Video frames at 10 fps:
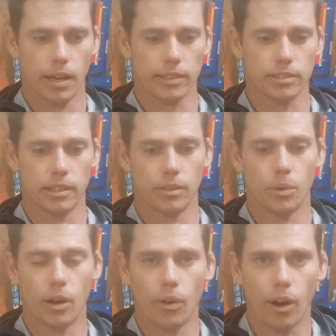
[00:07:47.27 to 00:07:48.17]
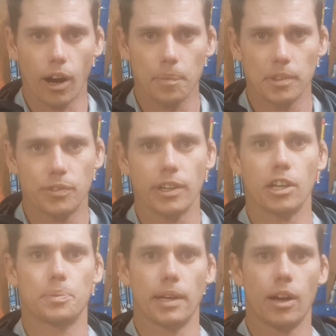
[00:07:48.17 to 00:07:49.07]
Excellent. Well, I hope this
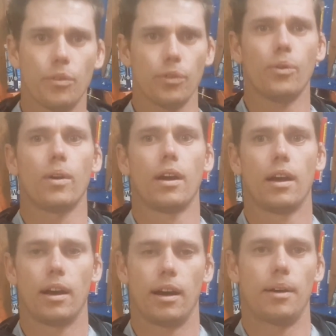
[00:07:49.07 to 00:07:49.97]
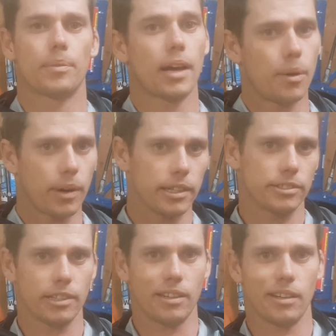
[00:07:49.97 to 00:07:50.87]
video has been helpful. Can't wait to
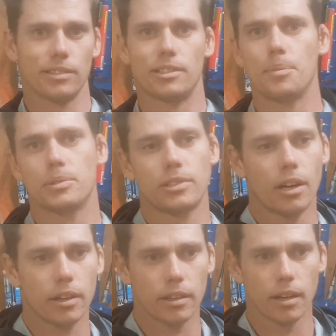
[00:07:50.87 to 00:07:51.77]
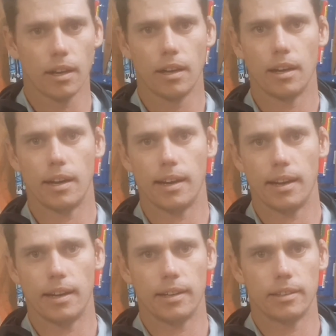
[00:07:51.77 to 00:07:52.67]
see you next episode,
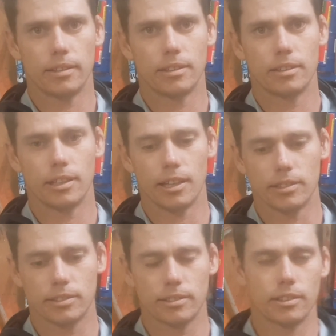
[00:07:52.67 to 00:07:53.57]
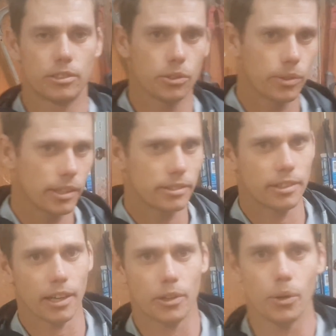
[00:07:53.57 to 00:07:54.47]
and yes, until then, stay